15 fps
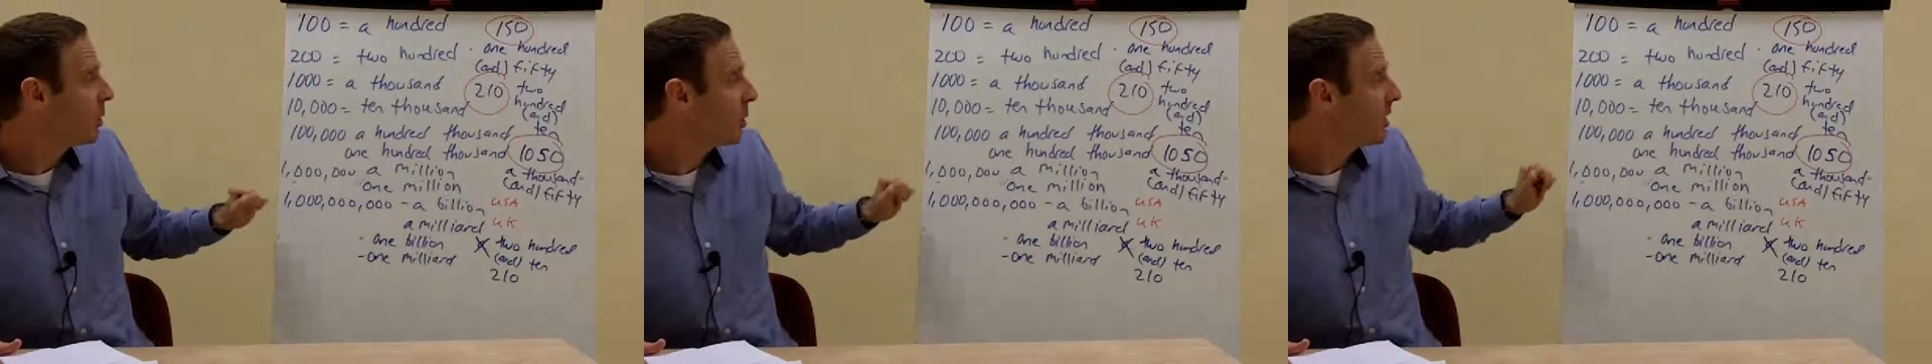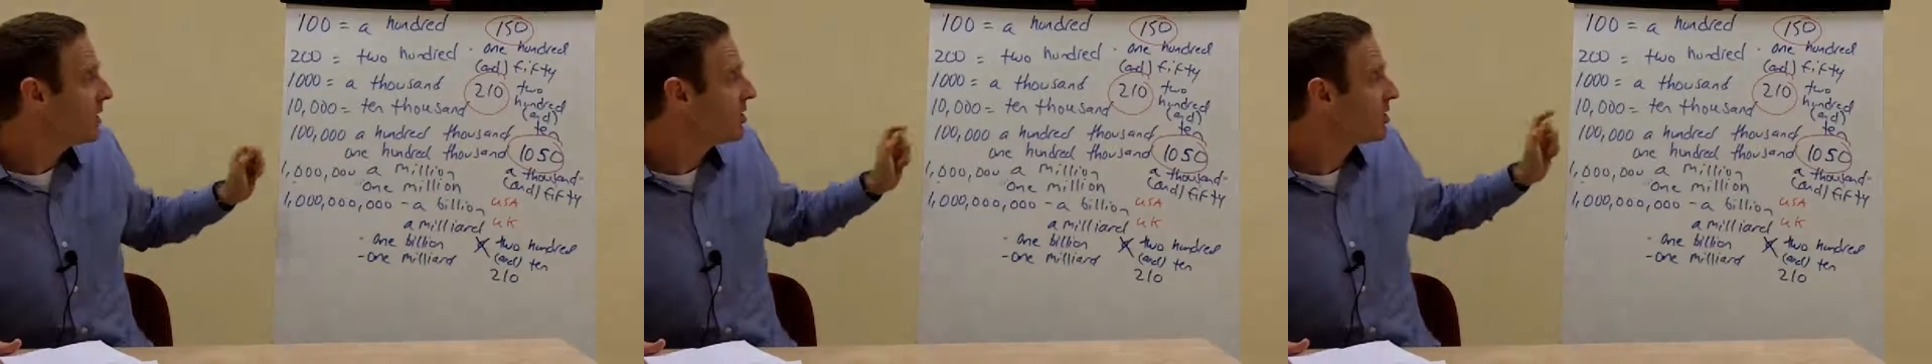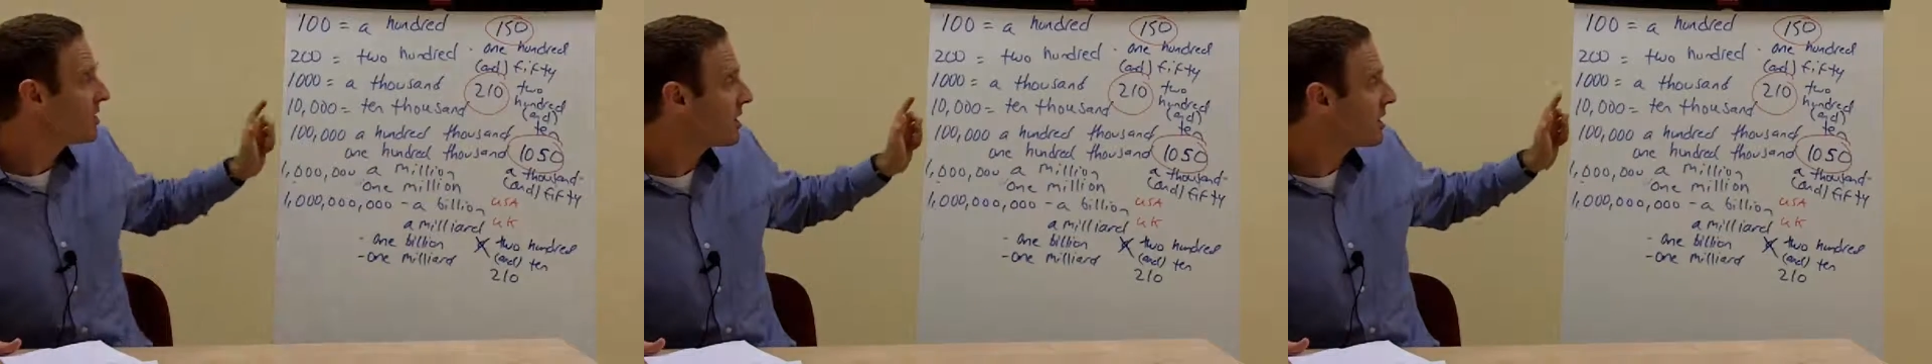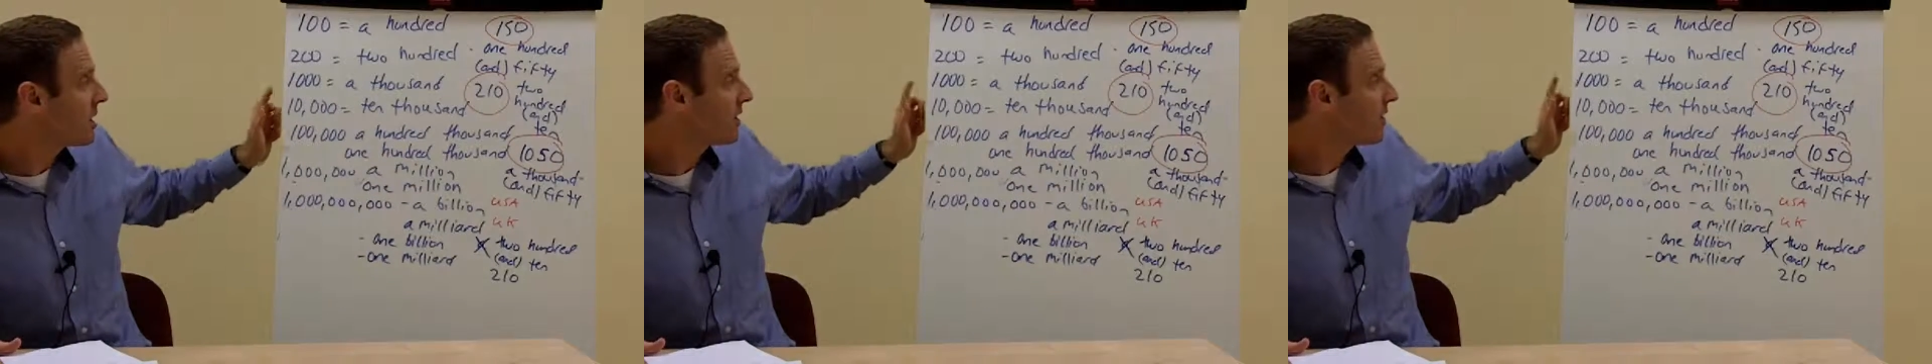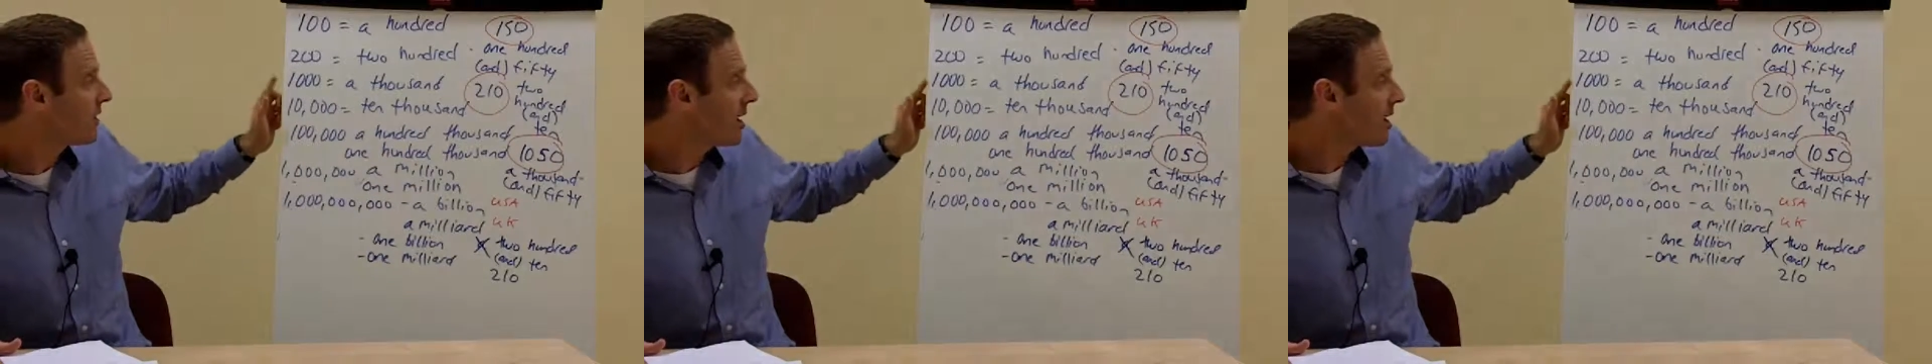We can say
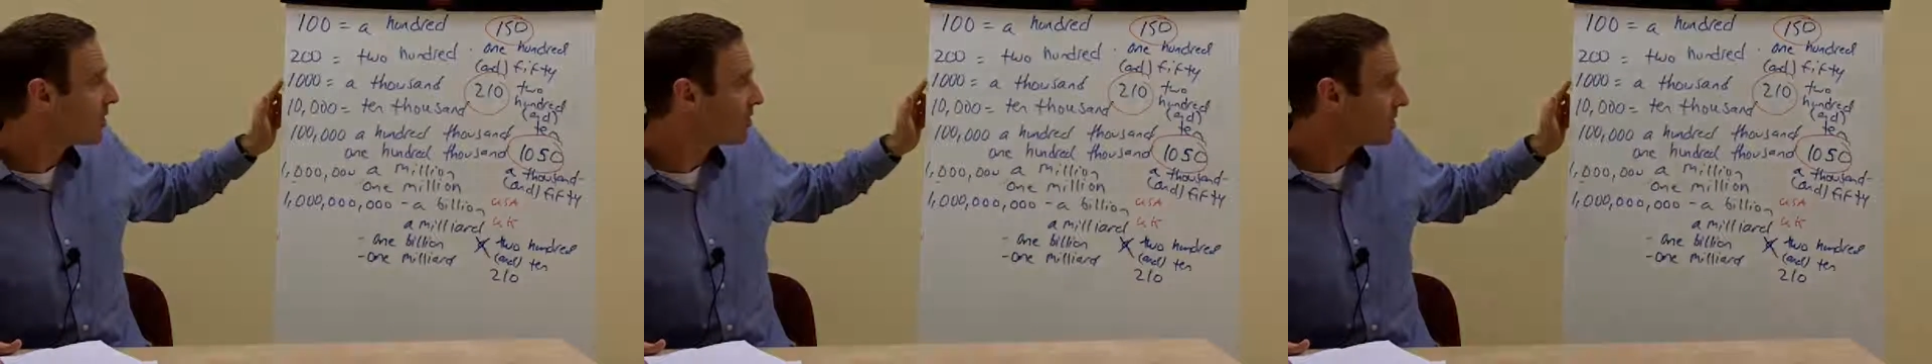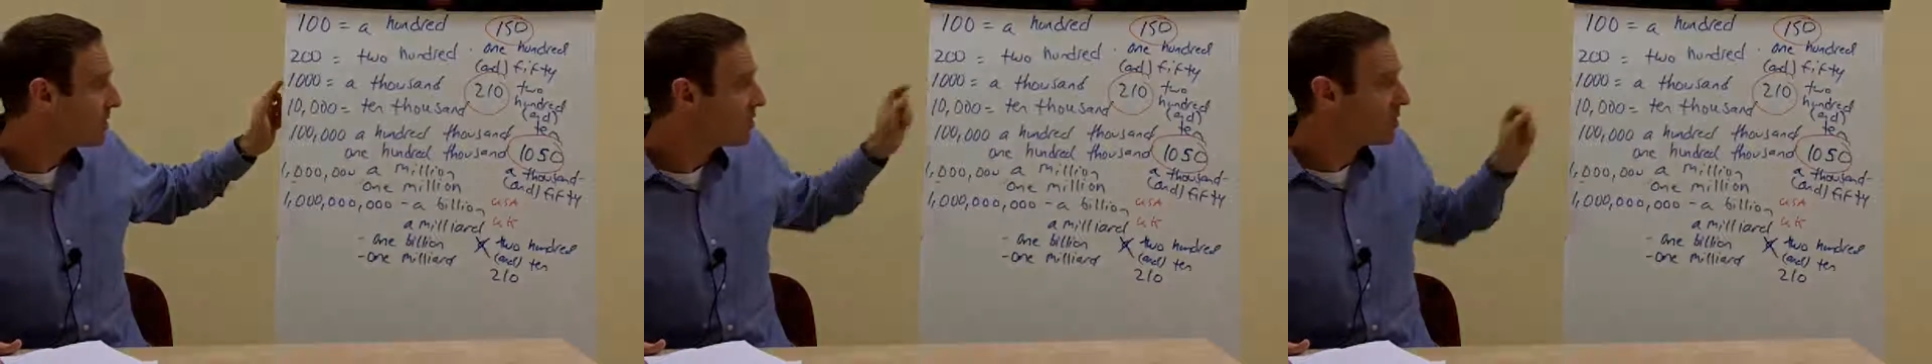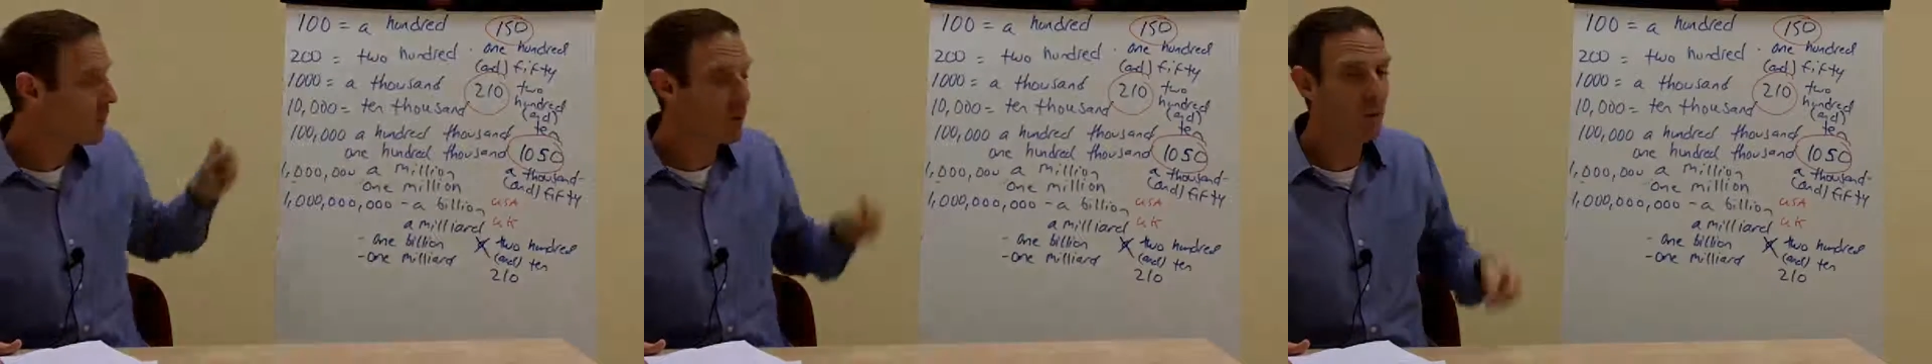1,000